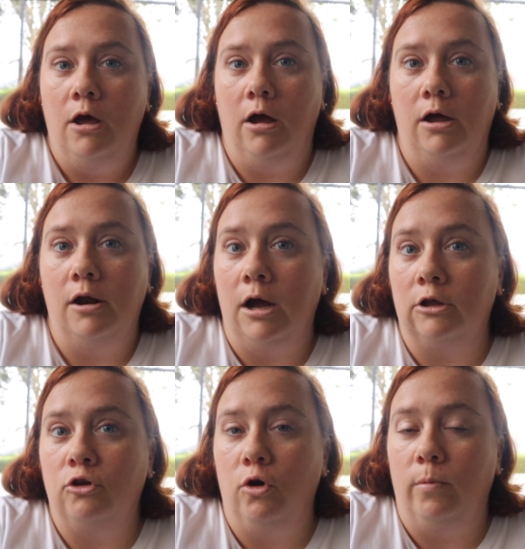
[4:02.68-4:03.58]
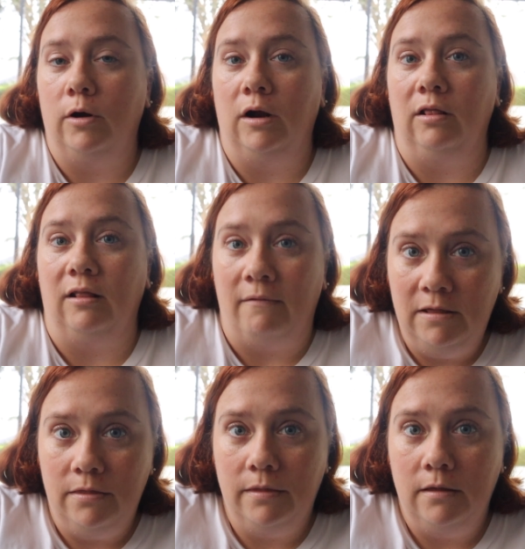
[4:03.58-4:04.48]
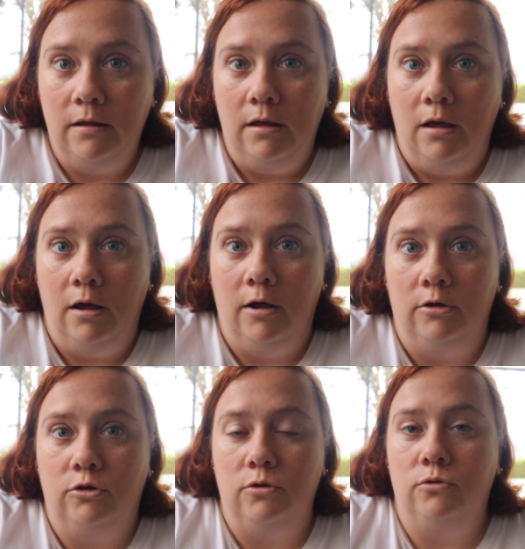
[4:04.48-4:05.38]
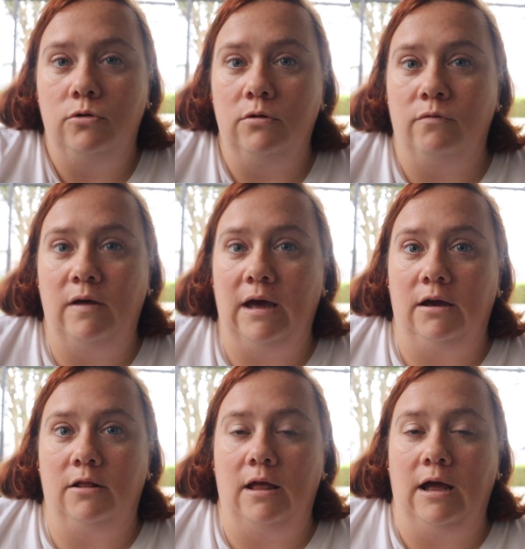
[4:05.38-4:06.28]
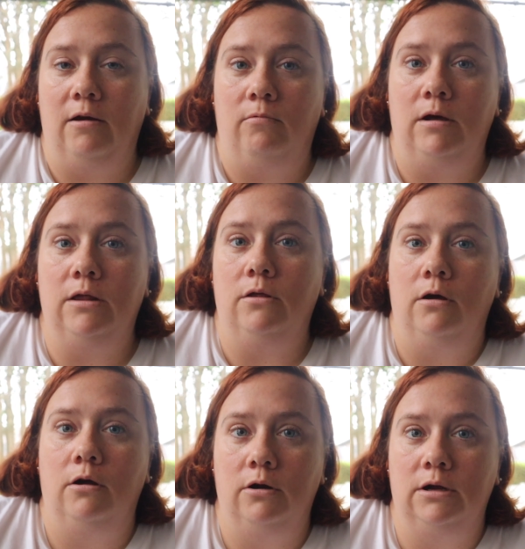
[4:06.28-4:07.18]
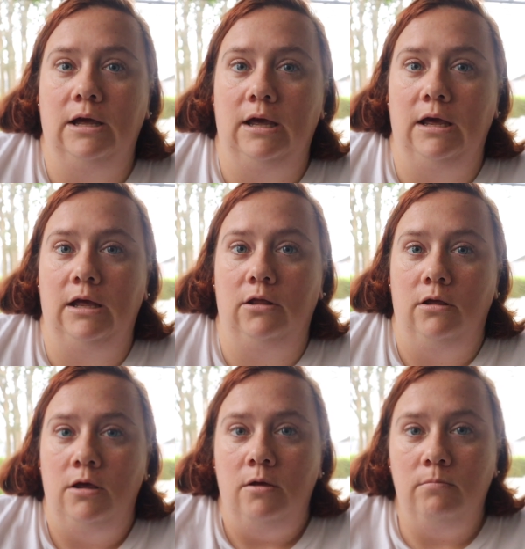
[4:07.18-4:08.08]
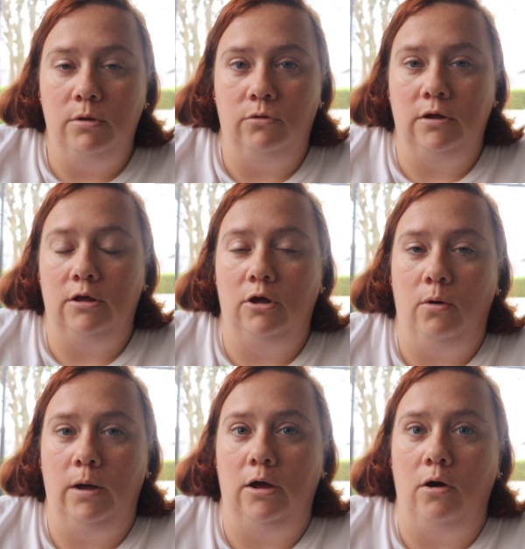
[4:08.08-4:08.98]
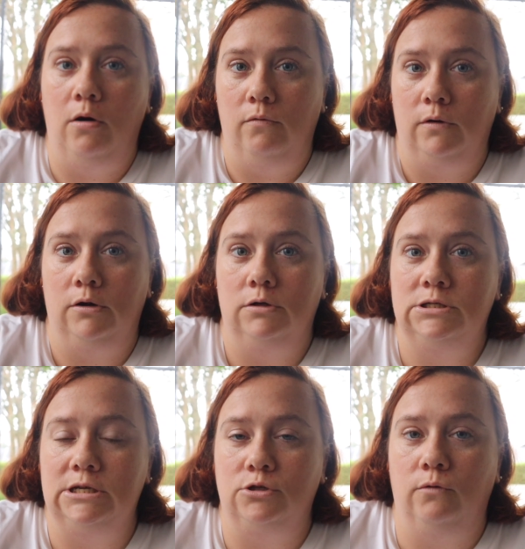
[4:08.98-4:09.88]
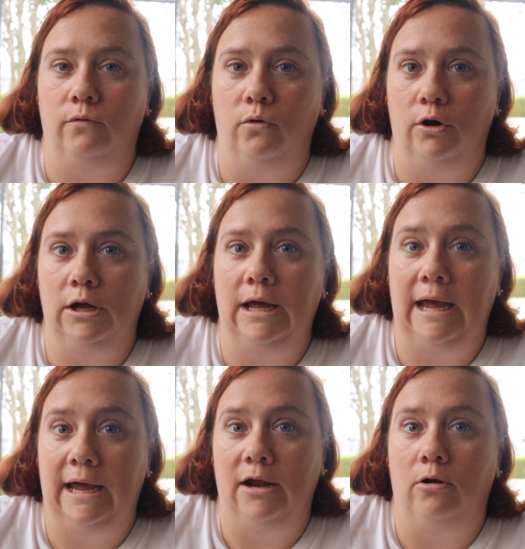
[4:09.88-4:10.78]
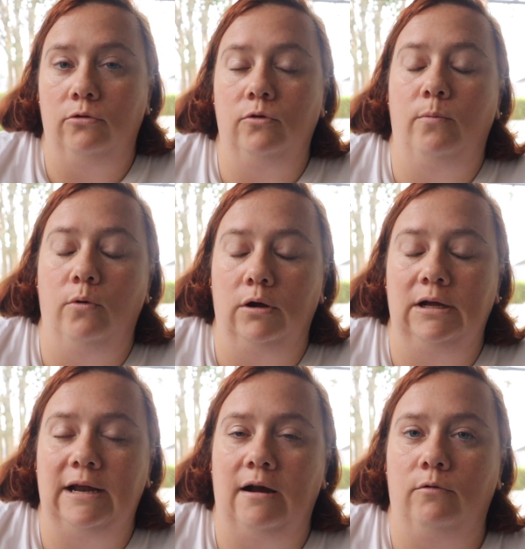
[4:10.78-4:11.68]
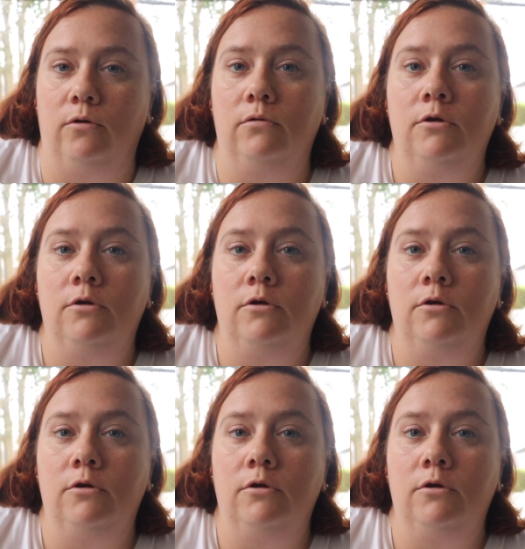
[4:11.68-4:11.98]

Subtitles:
on October 11th due to the fact that with Hurricane Milton going over Central Florida and also Port Canaveral,